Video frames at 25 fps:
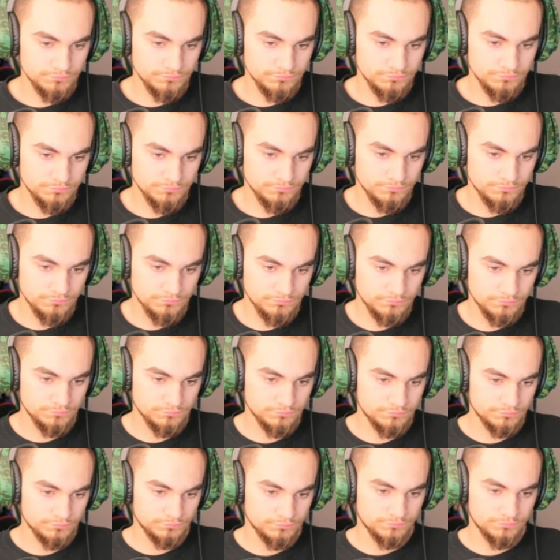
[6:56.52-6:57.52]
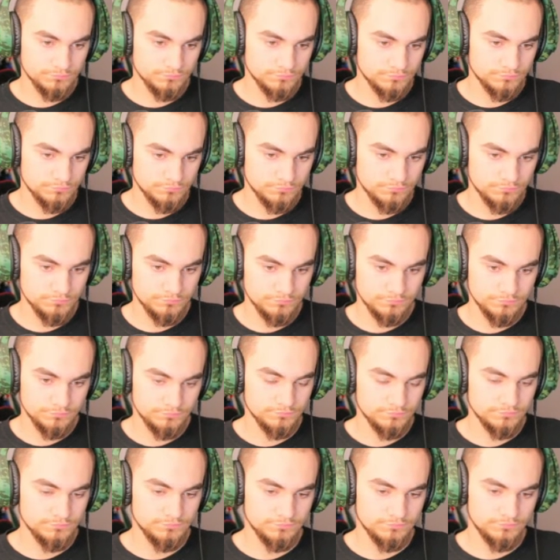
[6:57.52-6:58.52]

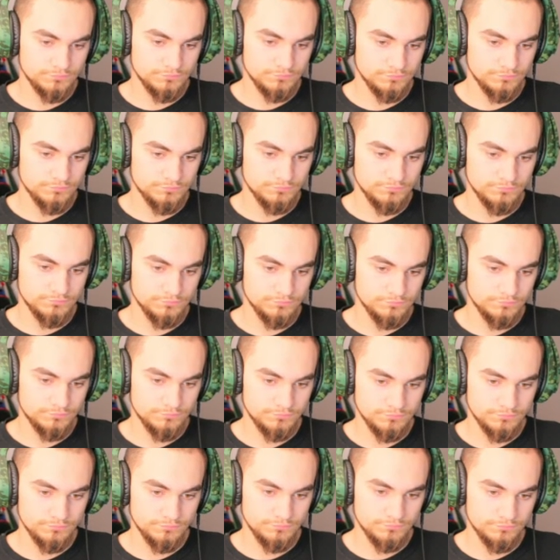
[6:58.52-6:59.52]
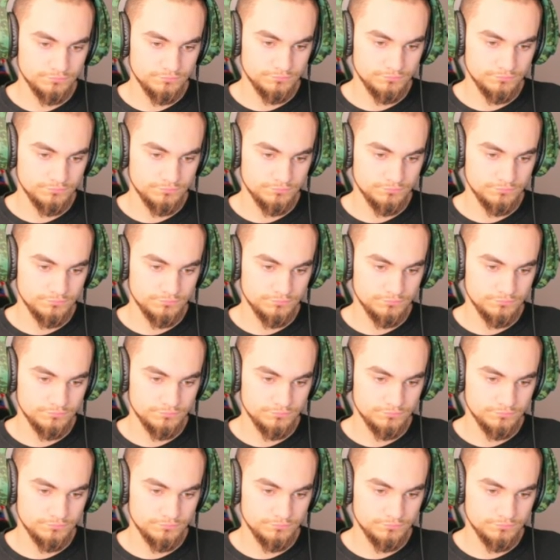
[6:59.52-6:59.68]
(not speaking)